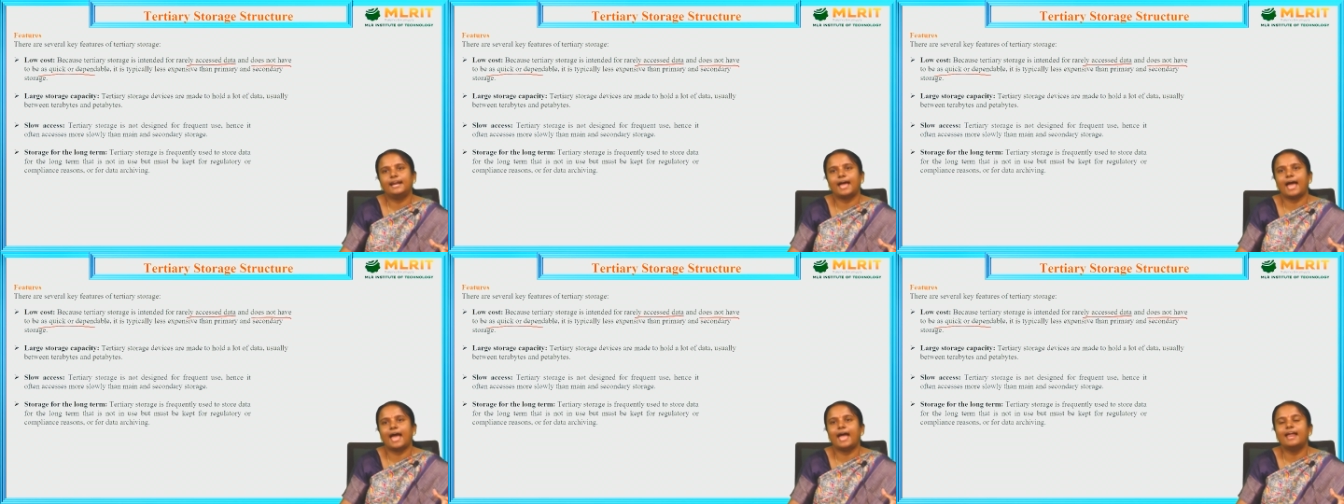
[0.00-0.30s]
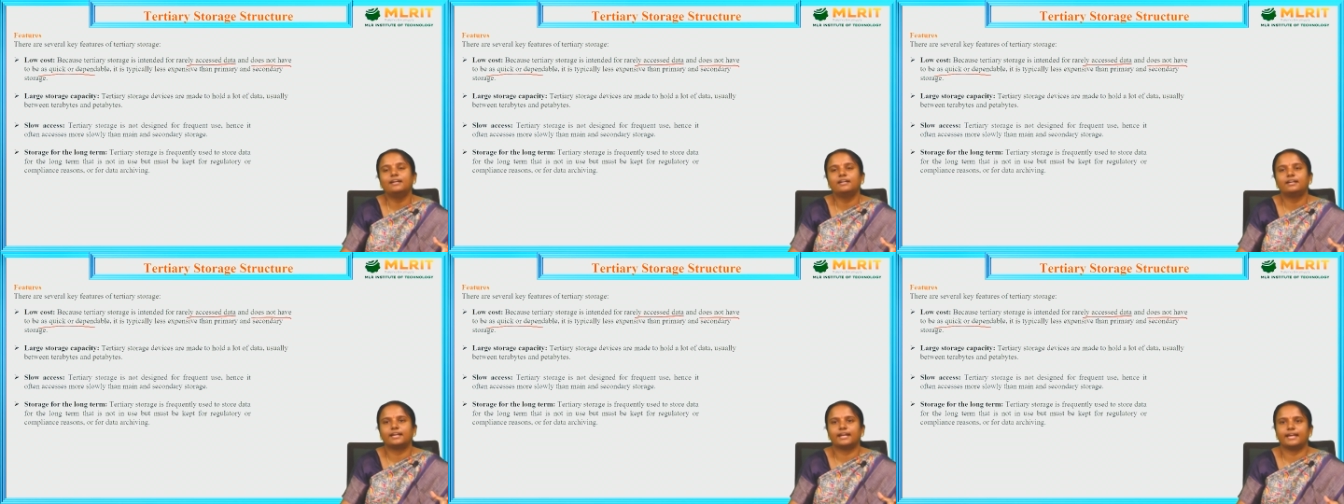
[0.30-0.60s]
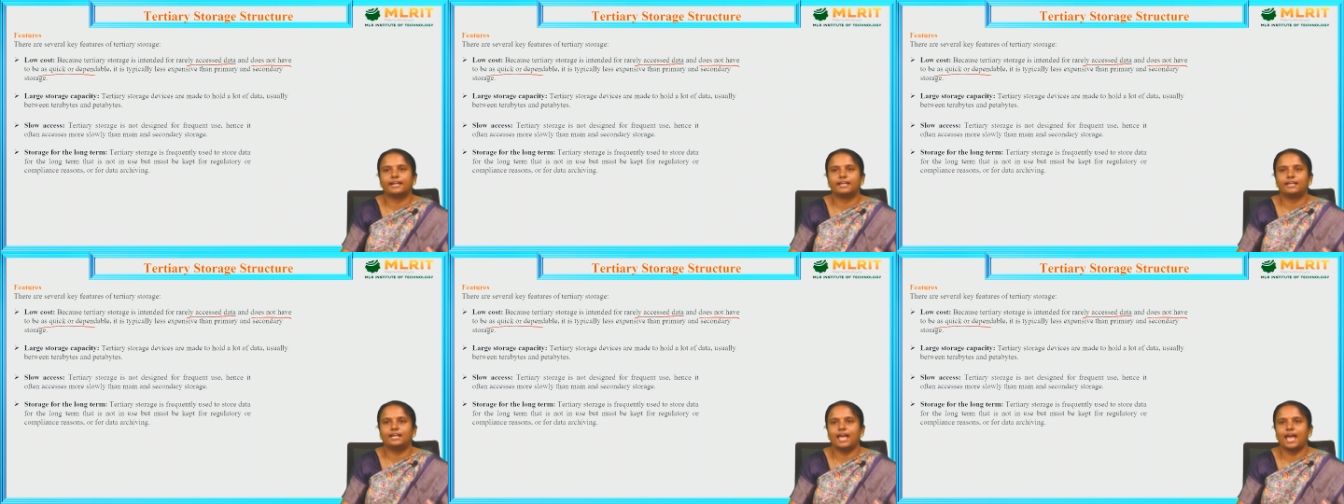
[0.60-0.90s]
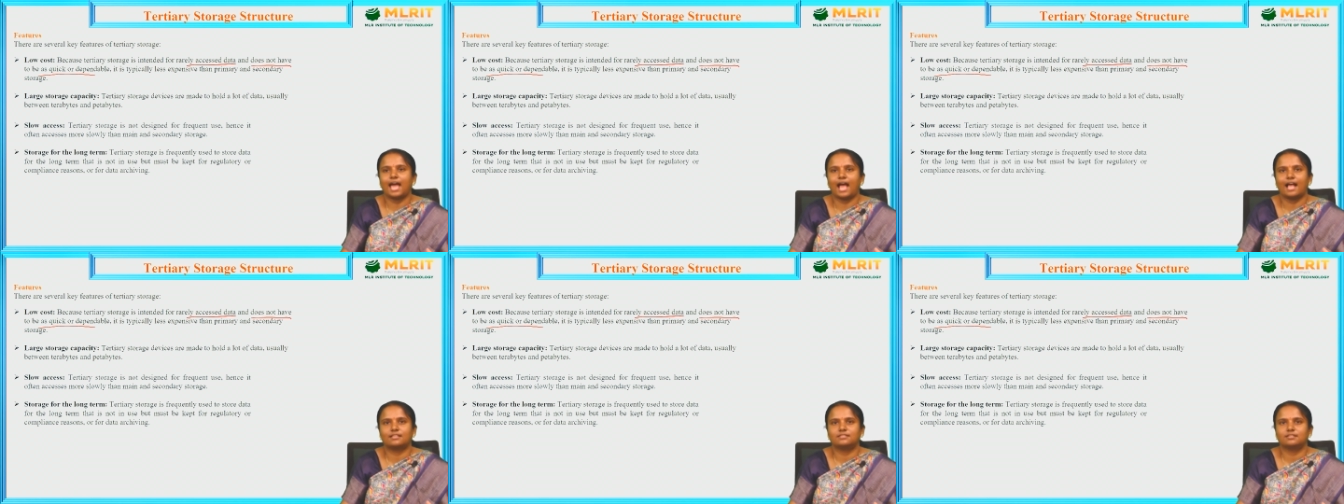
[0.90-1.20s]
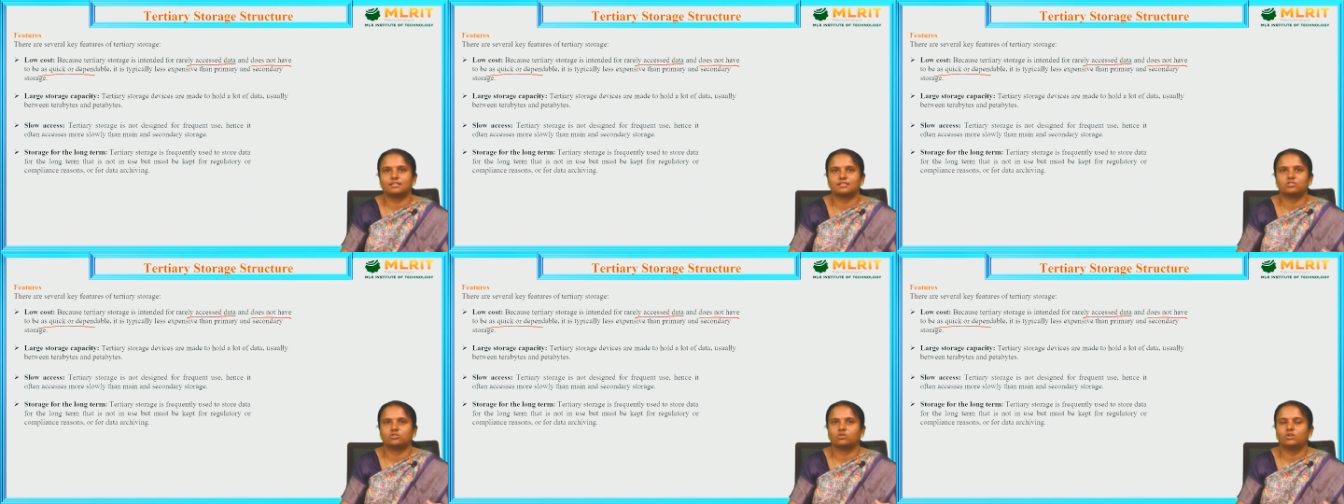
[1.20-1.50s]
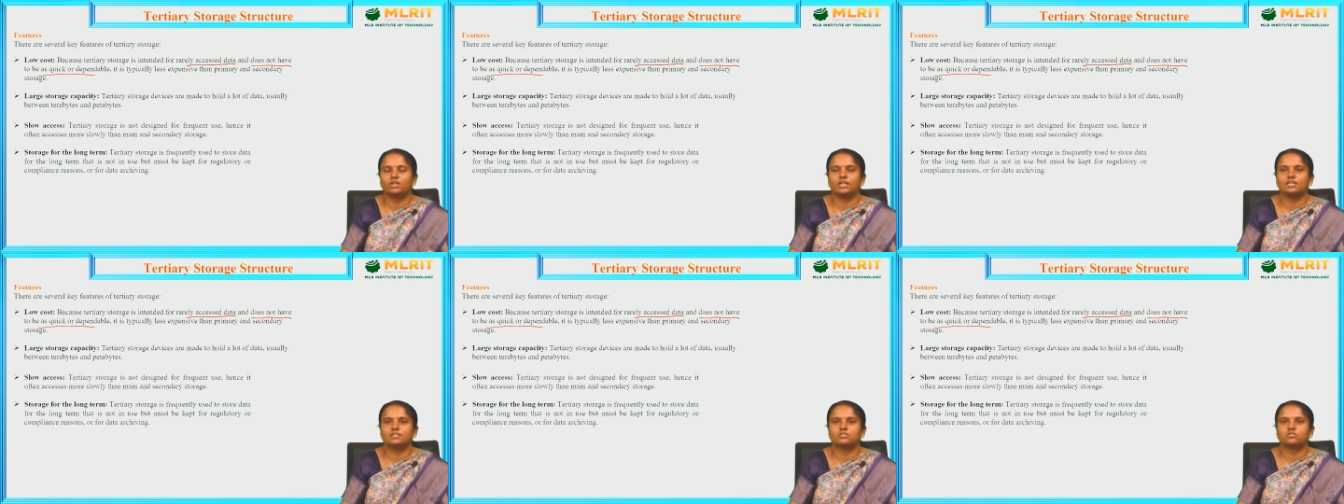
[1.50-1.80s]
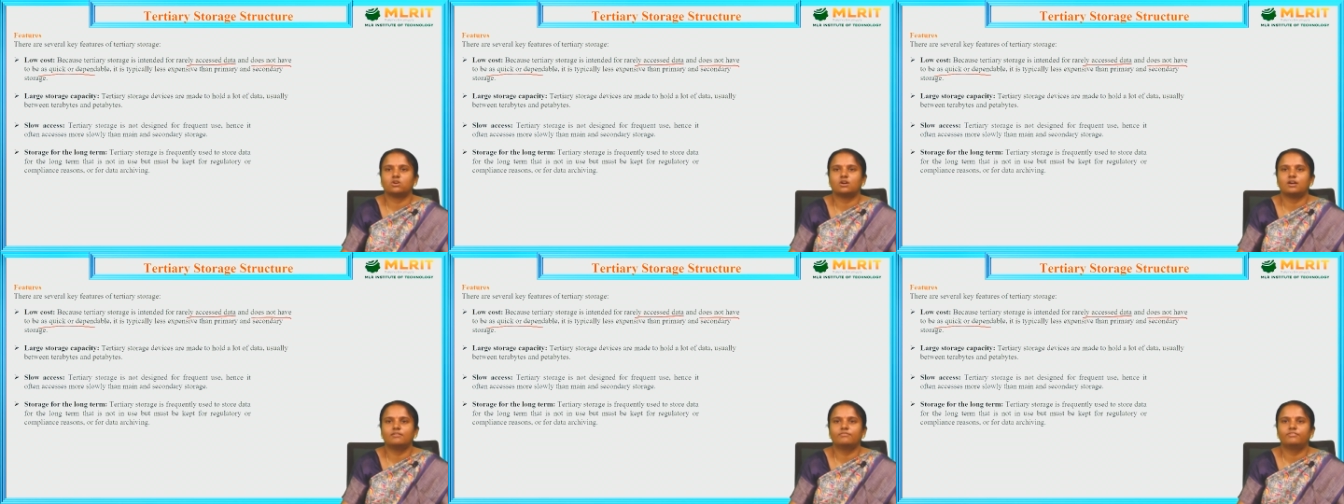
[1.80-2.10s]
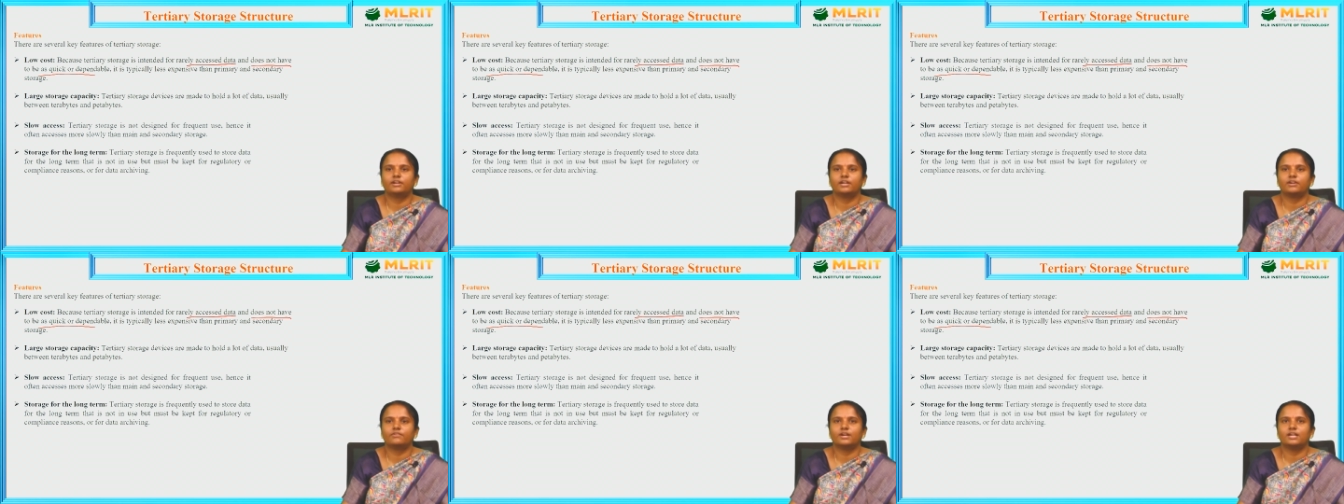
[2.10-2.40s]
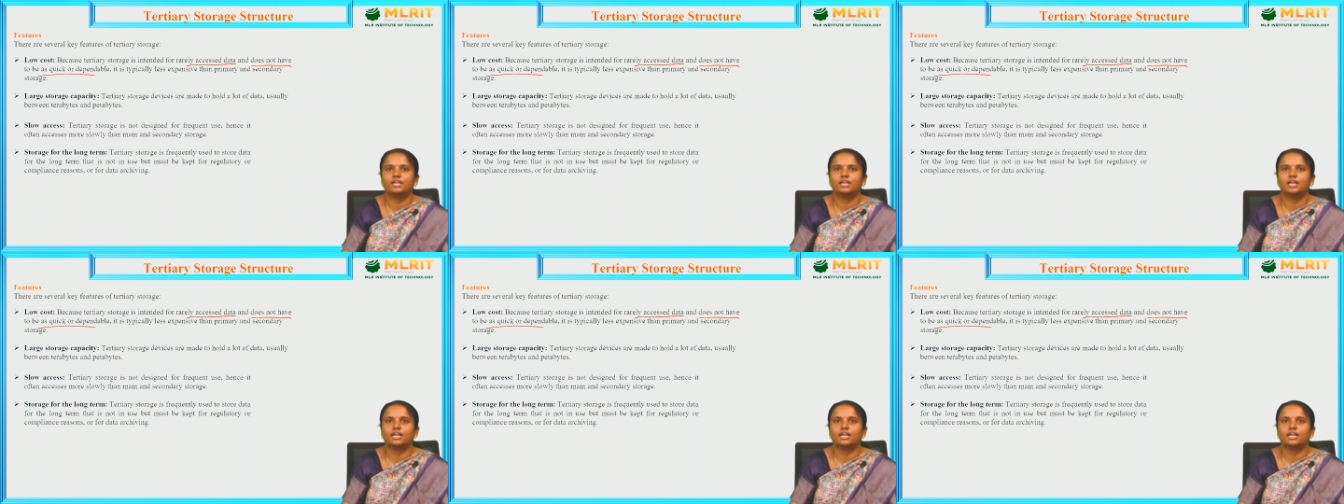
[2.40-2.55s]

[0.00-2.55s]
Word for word: and rarely accessed. So, it is not frequently